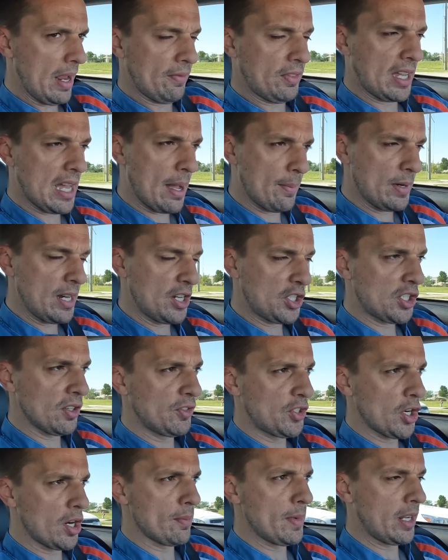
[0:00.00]
we have the combination
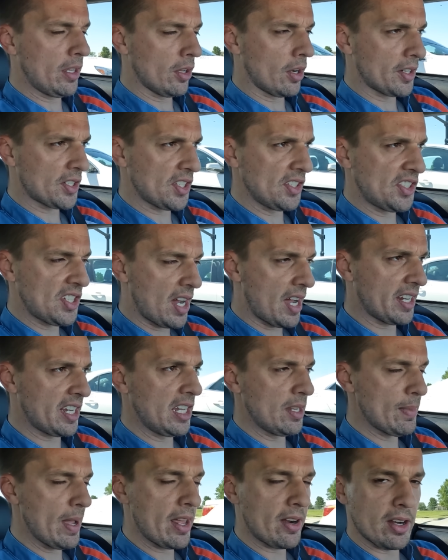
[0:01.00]
of Jeremy Clarkson
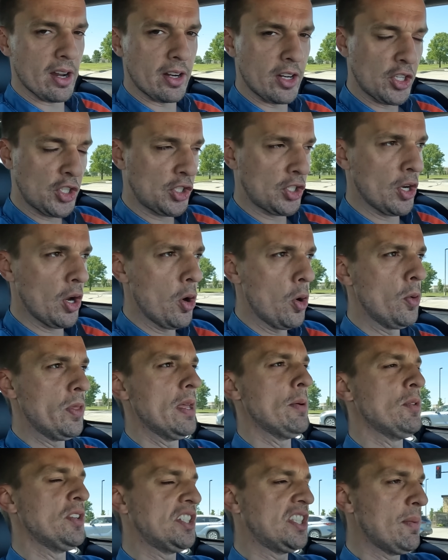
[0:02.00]
talking about it on a show
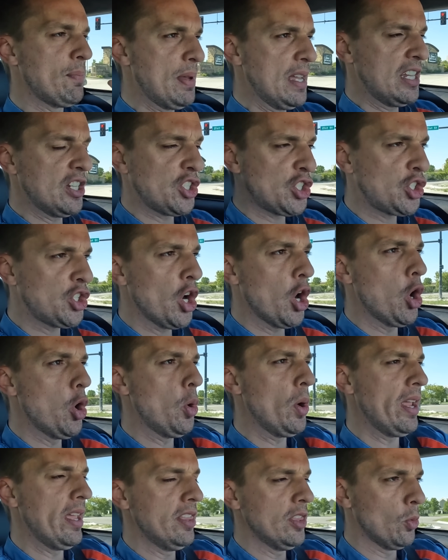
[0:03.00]
that was the biggest
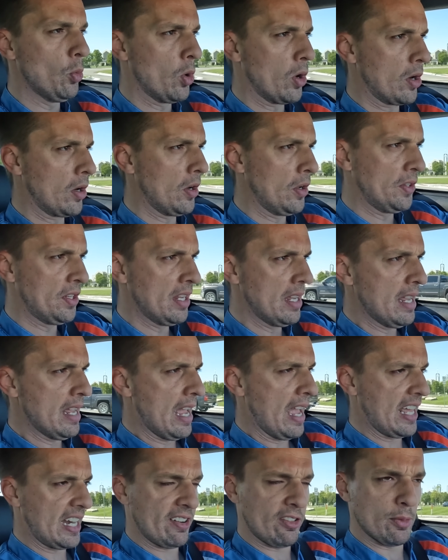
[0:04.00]
show in the world
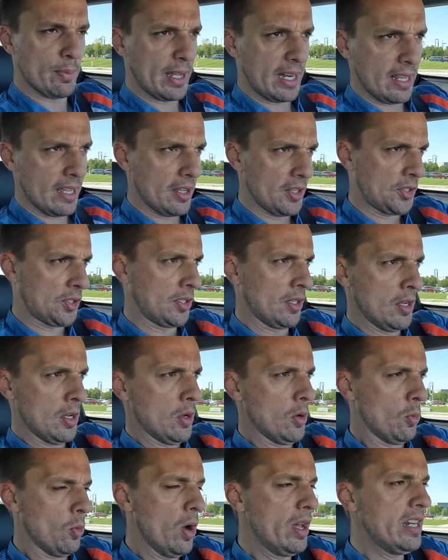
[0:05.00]
and everybody else
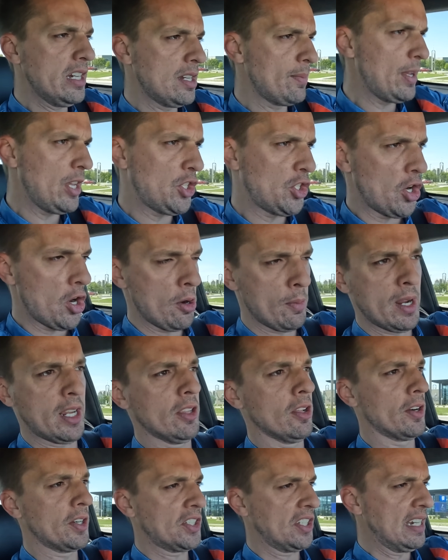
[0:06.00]
wanting to be Jeremy
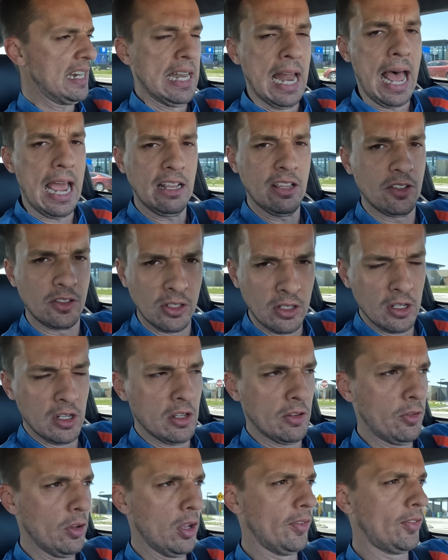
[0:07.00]
Clarkson, an island
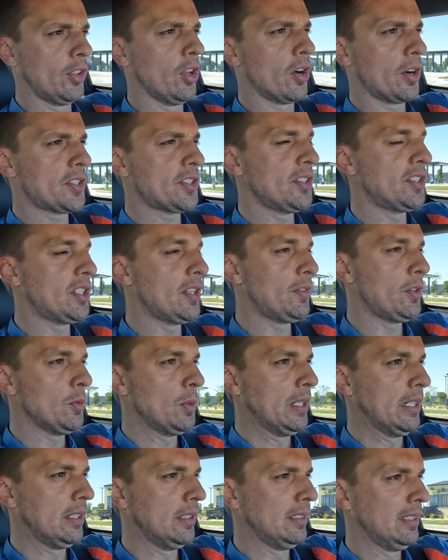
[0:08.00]
full of Clarksons, if you
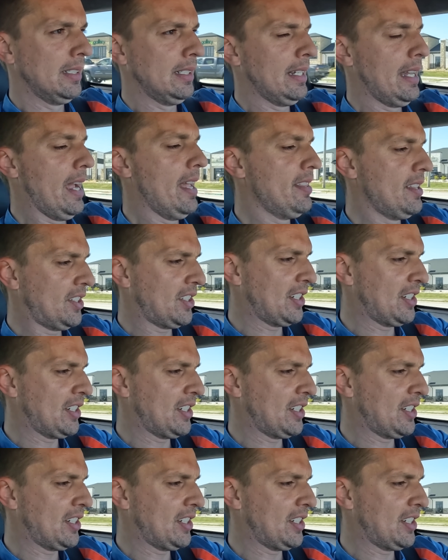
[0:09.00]
will. And